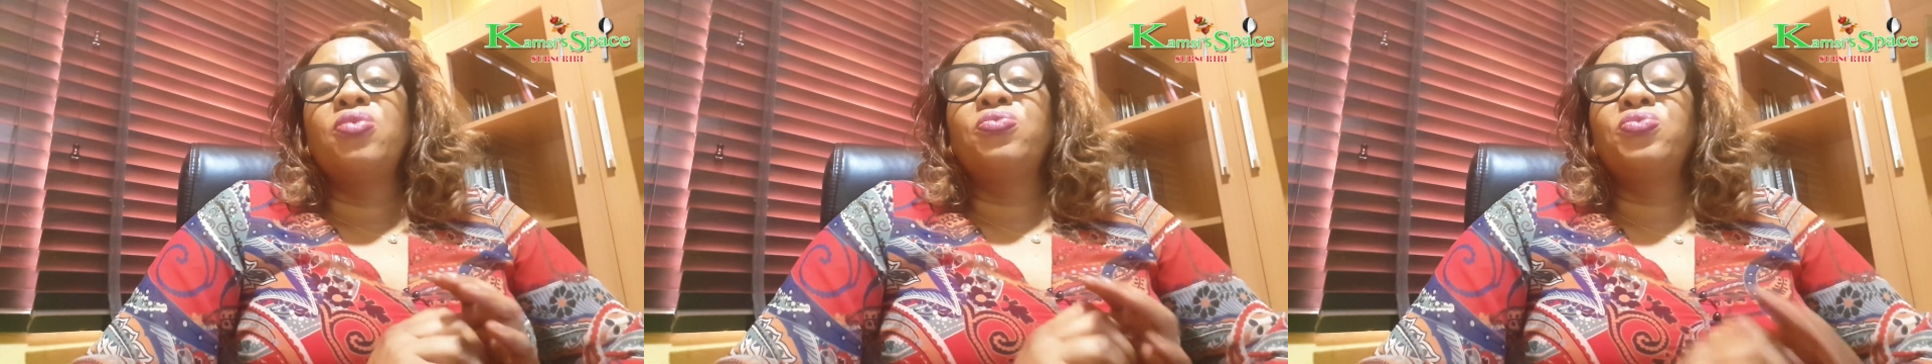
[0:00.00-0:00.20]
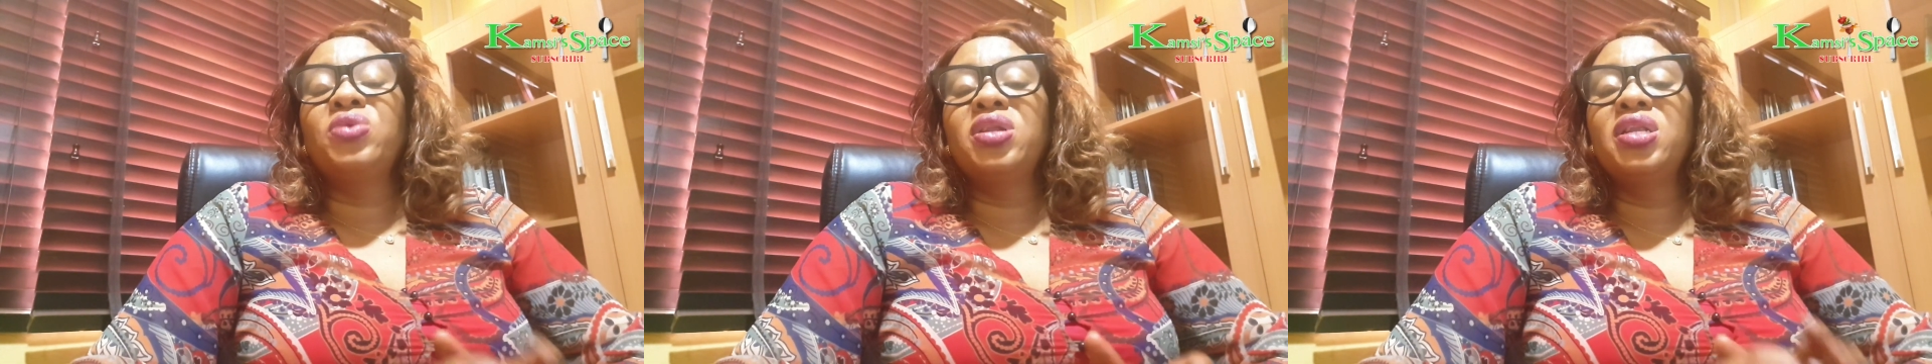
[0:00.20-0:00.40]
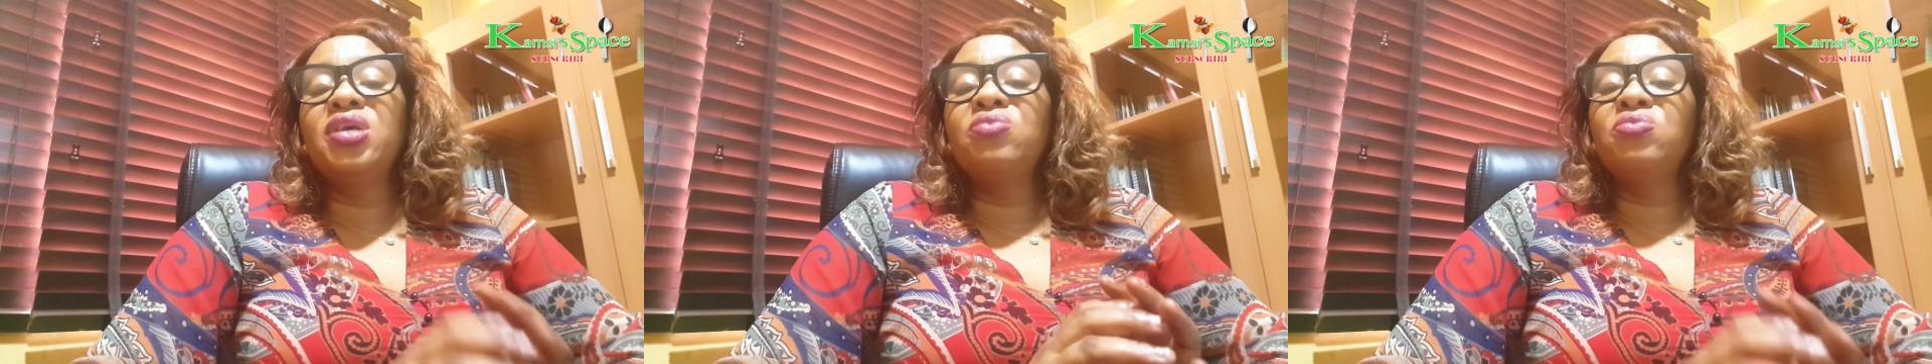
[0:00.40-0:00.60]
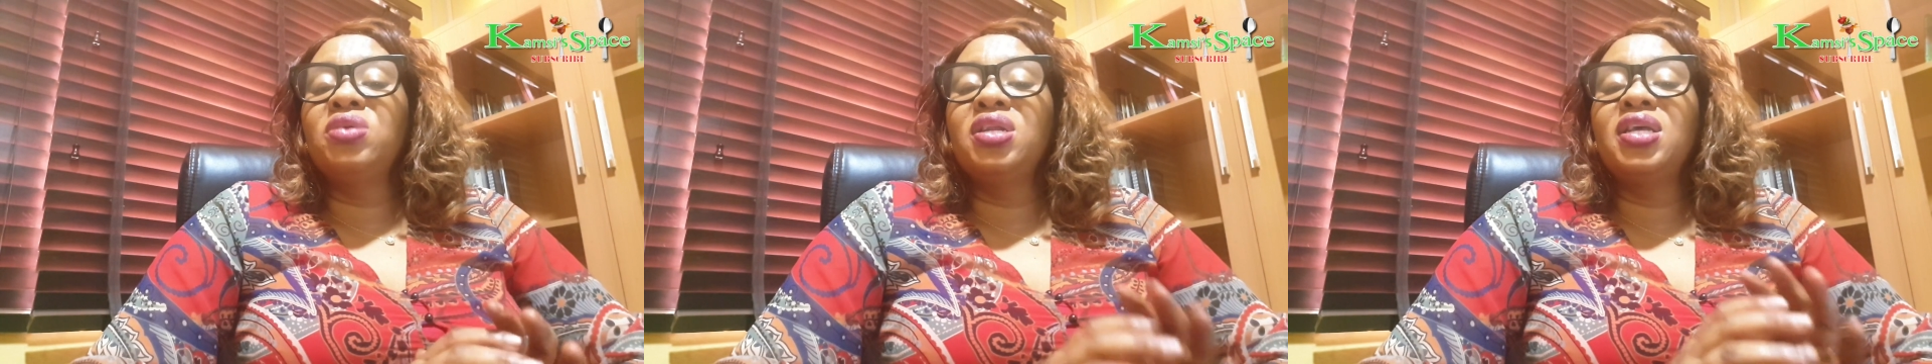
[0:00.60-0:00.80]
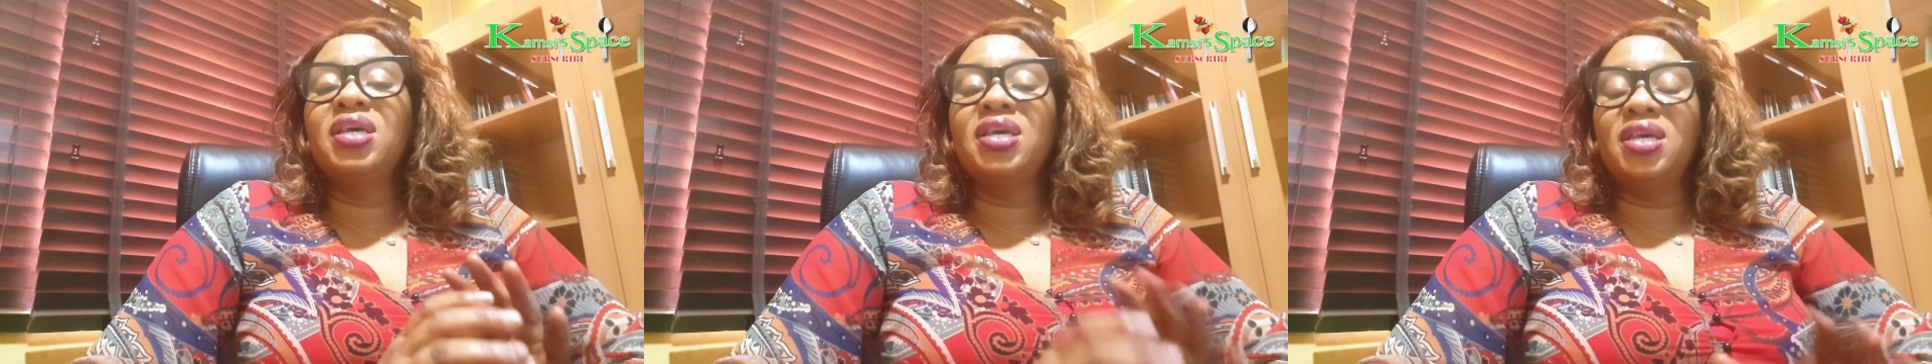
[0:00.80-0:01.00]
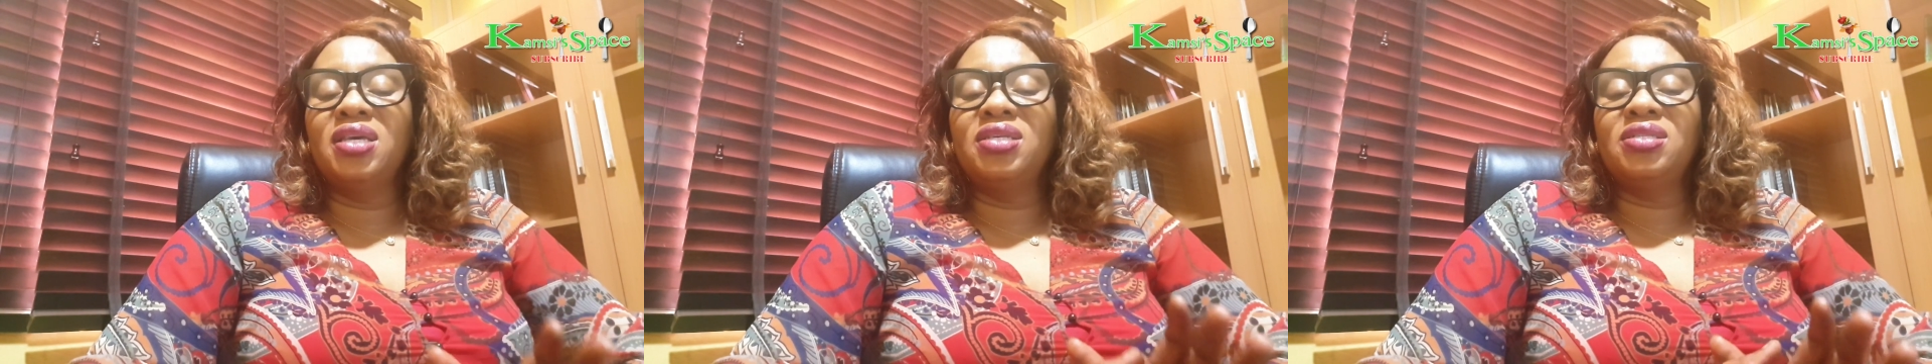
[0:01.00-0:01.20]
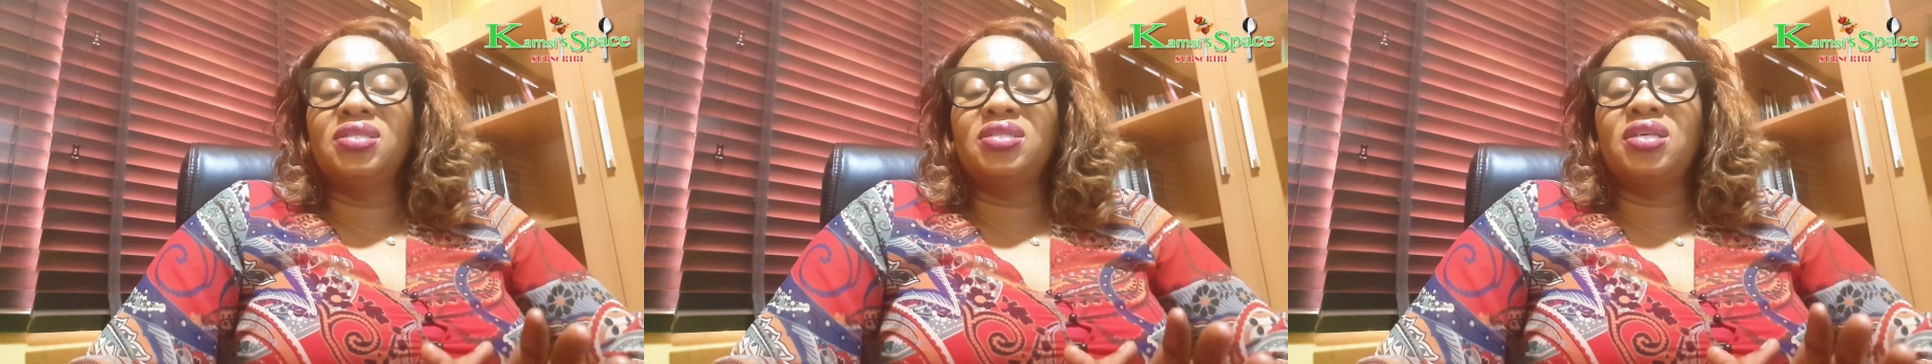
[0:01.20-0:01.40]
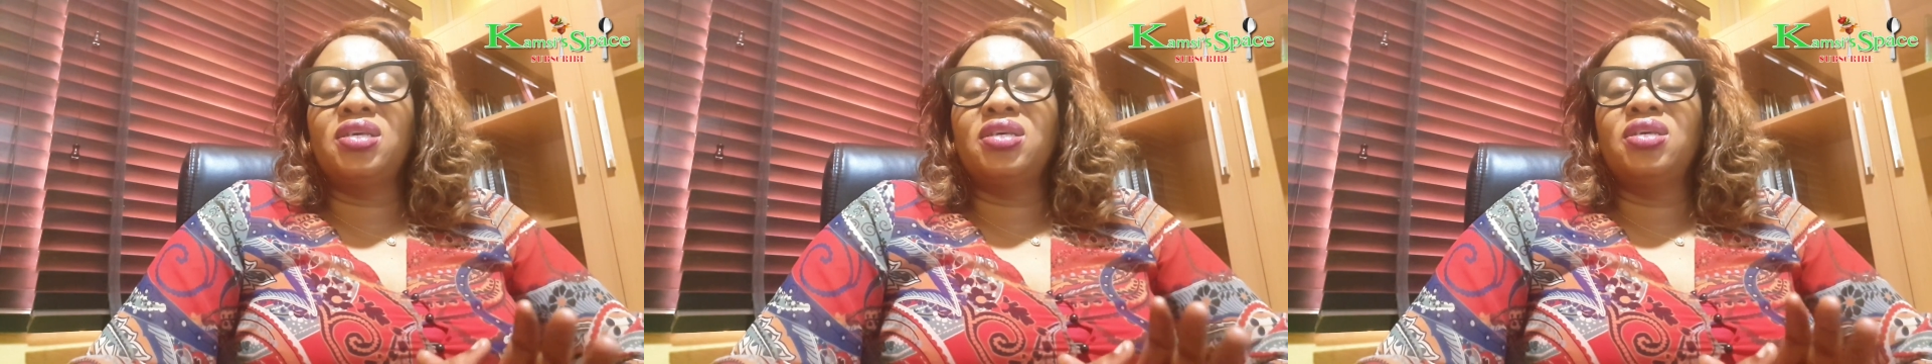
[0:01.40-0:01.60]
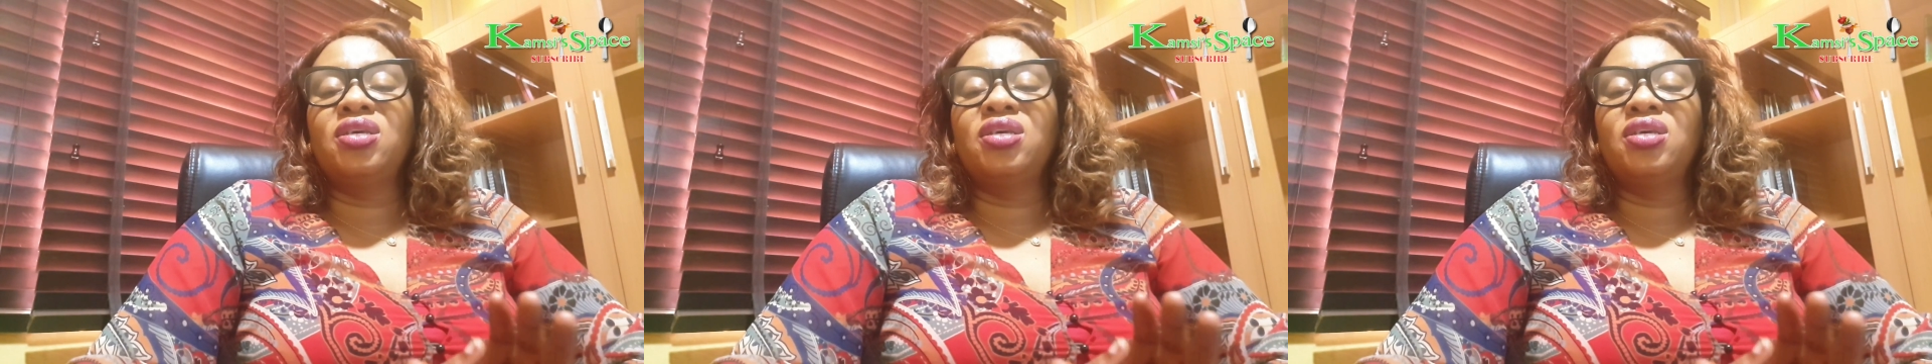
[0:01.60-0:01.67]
really easy.